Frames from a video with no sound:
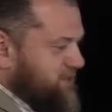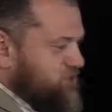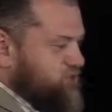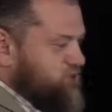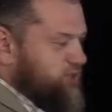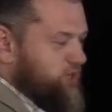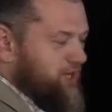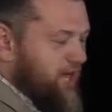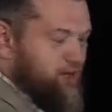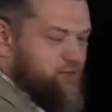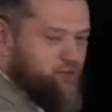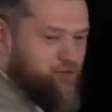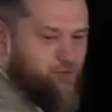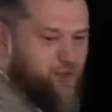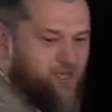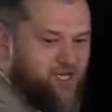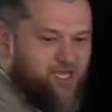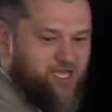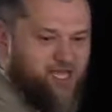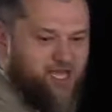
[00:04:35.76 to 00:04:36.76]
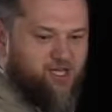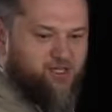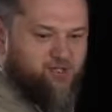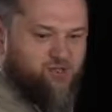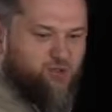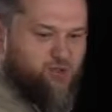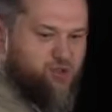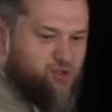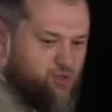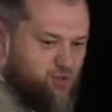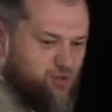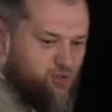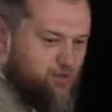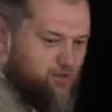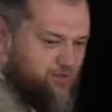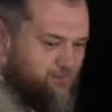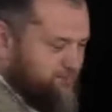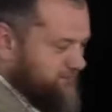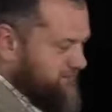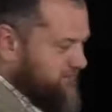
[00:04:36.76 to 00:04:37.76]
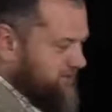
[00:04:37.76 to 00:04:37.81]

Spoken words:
So now in 20 years or so,